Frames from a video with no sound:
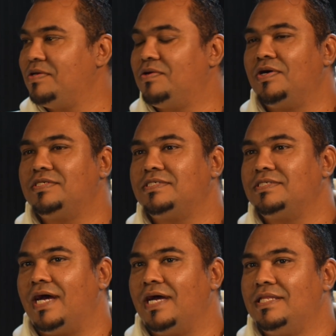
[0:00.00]
Because
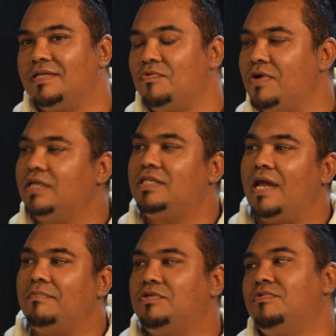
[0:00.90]
the work that
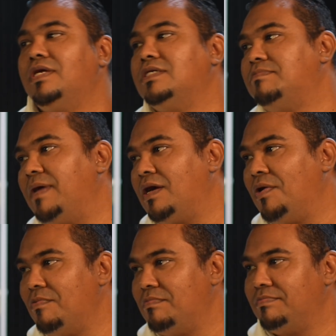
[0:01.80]
I'm doing is back
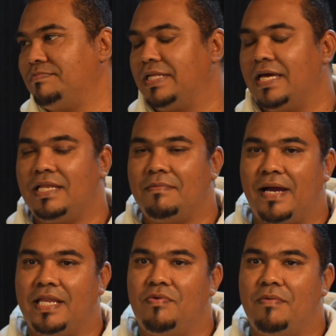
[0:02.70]
home, and the
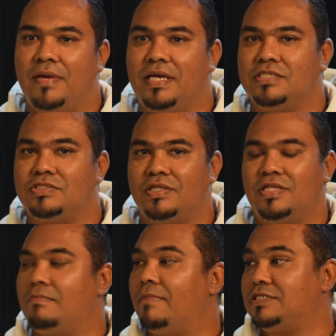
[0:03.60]
money we make is not
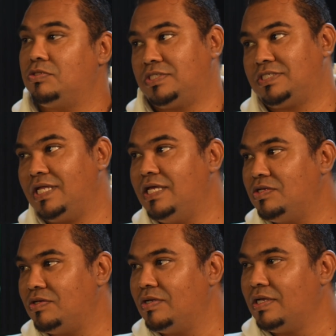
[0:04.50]
that much to sustain
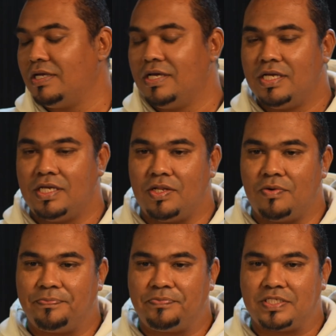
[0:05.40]
it.
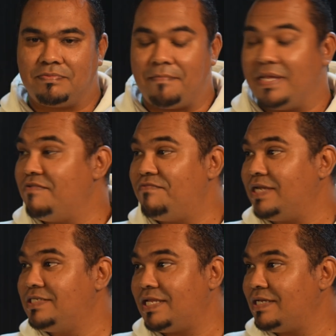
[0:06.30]
It's my
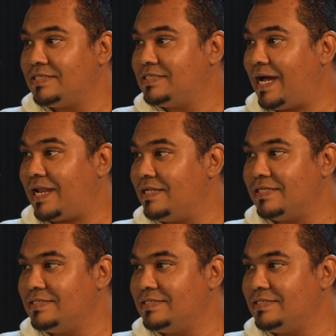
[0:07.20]
manufacturing, Scarl.